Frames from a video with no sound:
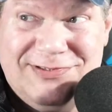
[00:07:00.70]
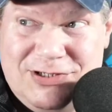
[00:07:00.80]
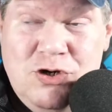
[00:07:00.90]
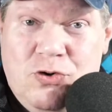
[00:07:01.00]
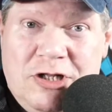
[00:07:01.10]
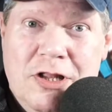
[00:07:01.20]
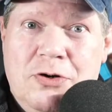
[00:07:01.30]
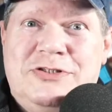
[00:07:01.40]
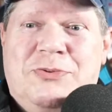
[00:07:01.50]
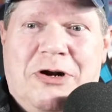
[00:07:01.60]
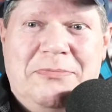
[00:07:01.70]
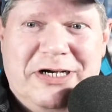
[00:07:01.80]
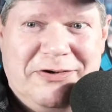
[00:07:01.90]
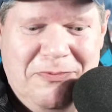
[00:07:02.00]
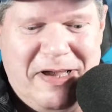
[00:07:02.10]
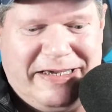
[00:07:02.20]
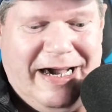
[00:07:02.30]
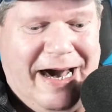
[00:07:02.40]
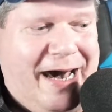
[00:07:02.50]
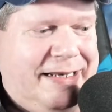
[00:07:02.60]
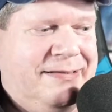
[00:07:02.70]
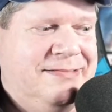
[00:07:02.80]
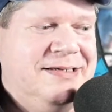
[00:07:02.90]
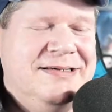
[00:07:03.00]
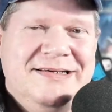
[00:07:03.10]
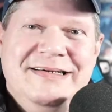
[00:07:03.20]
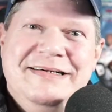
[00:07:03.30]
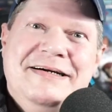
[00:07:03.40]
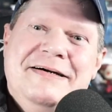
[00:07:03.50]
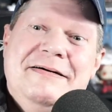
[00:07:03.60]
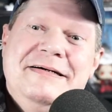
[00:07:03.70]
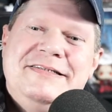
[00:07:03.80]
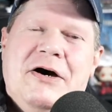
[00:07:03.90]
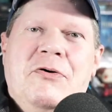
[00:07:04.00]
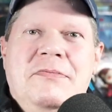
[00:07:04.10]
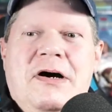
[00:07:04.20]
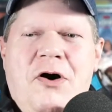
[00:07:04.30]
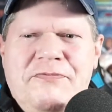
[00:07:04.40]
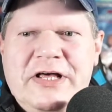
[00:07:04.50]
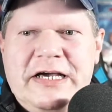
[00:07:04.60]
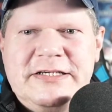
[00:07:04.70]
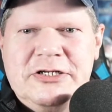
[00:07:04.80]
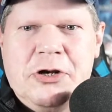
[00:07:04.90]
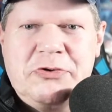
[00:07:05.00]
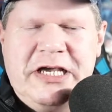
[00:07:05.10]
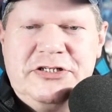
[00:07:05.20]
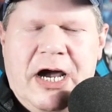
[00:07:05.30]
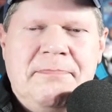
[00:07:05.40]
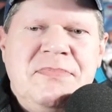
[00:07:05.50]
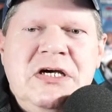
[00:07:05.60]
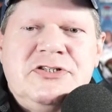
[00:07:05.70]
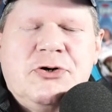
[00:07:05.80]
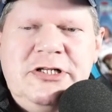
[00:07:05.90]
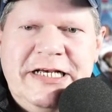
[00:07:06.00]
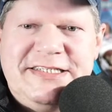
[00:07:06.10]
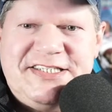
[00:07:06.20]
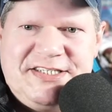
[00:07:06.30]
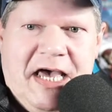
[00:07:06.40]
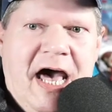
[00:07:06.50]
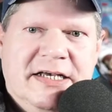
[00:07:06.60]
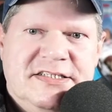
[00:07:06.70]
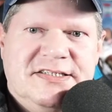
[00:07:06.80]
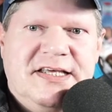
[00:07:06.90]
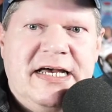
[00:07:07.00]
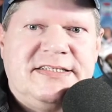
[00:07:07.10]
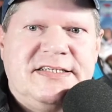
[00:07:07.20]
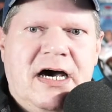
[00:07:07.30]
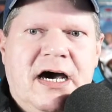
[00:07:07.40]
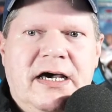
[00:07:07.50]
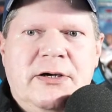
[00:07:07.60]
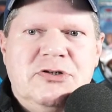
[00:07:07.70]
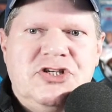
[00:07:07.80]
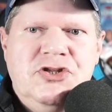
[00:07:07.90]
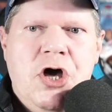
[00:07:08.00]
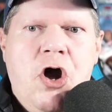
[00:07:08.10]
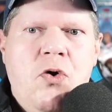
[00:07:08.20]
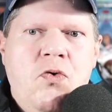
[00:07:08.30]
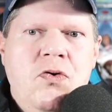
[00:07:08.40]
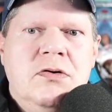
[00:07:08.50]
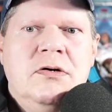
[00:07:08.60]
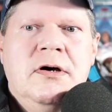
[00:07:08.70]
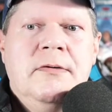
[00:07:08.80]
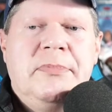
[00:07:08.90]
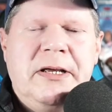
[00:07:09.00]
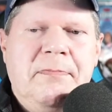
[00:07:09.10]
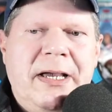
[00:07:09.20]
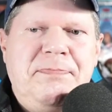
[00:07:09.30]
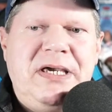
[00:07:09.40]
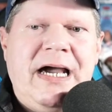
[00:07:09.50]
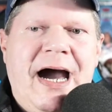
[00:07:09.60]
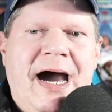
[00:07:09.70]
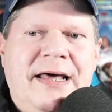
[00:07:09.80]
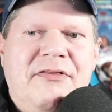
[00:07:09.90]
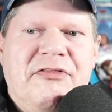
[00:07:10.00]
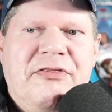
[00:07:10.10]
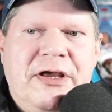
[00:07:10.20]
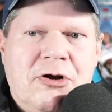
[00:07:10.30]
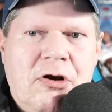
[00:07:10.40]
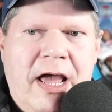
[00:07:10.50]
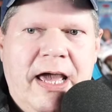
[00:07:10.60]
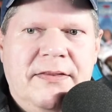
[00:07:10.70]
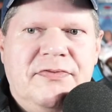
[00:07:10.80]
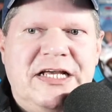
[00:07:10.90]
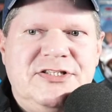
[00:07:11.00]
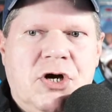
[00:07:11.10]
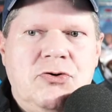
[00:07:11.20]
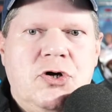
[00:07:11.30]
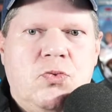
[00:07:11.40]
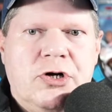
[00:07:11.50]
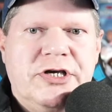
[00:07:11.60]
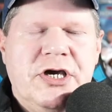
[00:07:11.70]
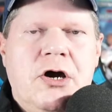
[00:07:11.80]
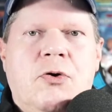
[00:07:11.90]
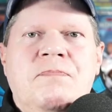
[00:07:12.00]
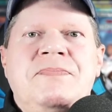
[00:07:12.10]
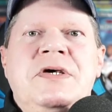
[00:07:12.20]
too close where I'm like, oh my God. So hopefully I did an okay job. So Clint says that uh, it was no, but it might be on their end. They don't know where to go.